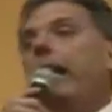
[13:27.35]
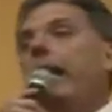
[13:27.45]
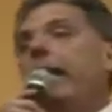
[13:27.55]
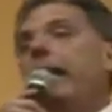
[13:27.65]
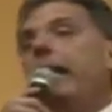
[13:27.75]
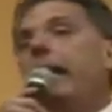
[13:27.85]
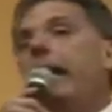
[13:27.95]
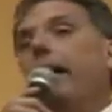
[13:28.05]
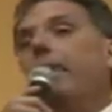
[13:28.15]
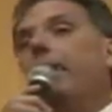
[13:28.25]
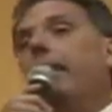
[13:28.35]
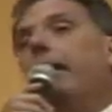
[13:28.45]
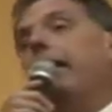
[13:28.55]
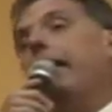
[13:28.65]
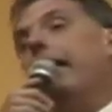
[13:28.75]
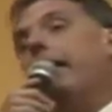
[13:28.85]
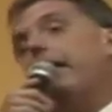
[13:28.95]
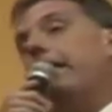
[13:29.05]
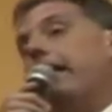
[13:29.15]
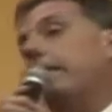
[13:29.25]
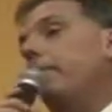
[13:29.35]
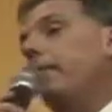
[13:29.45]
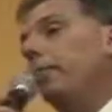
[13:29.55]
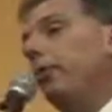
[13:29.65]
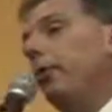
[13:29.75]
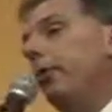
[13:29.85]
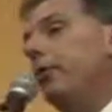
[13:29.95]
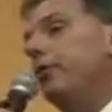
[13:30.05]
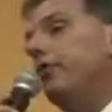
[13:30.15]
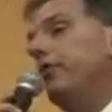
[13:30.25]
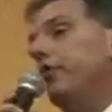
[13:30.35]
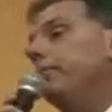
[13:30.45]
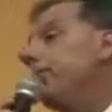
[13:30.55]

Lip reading: and I think that's something important that we should do.